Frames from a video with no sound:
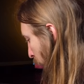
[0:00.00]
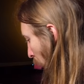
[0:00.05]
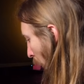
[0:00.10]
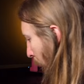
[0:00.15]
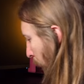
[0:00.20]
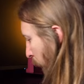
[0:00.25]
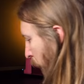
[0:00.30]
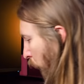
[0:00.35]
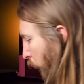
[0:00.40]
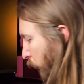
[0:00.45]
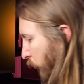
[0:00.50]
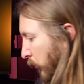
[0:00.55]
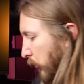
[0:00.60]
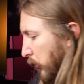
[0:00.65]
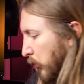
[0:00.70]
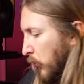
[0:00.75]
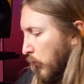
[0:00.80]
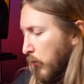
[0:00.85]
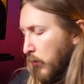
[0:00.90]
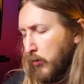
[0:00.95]
John Petrucci
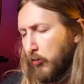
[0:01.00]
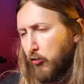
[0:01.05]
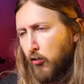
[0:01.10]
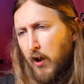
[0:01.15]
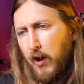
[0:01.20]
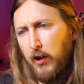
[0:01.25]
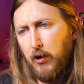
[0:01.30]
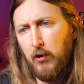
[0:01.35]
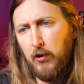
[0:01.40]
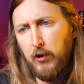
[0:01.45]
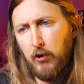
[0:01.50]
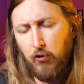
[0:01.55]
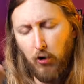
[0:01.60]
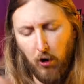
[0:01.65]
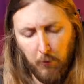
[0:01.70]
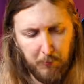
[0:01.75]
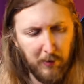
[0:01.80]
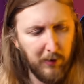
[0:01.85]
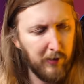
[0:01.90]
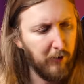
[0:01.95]
new triangle
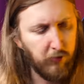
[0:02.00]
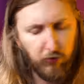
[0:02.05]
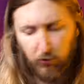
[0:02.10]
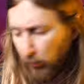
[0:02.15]
guitar pick. Let's